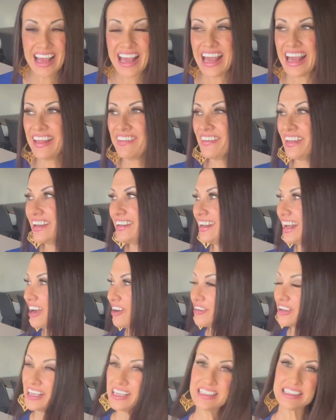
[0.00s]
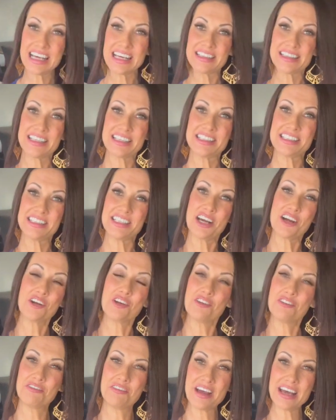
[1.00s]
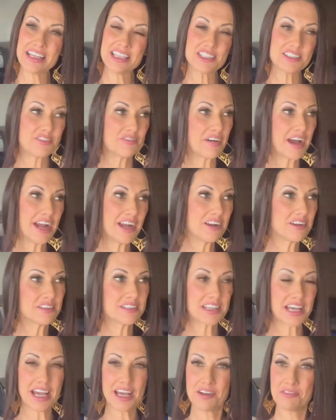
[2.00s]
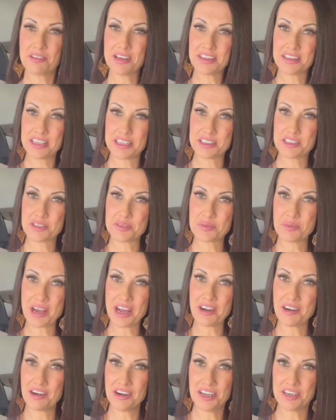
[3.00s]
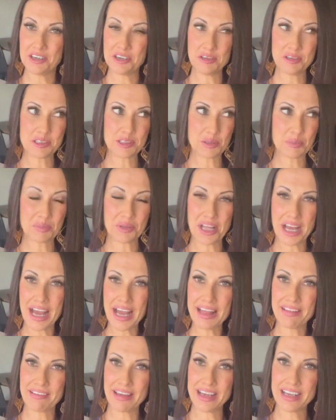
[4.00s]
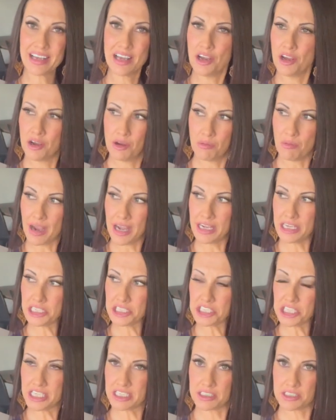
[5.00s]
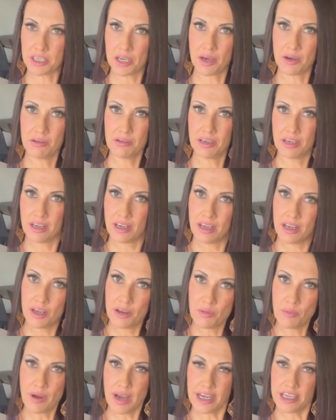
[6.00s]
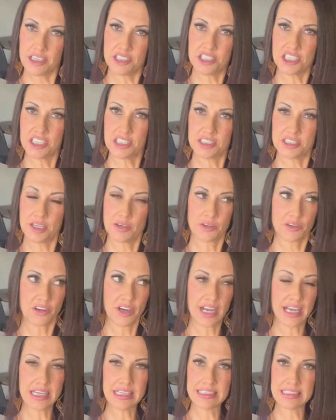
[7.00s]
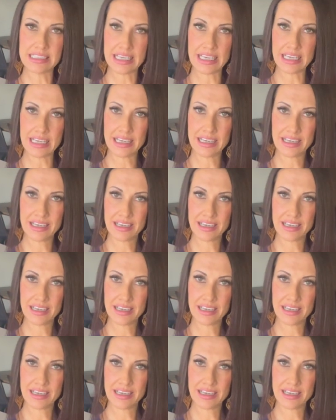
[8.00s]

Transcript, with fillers: And then now he's at the Snuggle Fest fireside with his sweater and new supply. Like, why is she so crazy?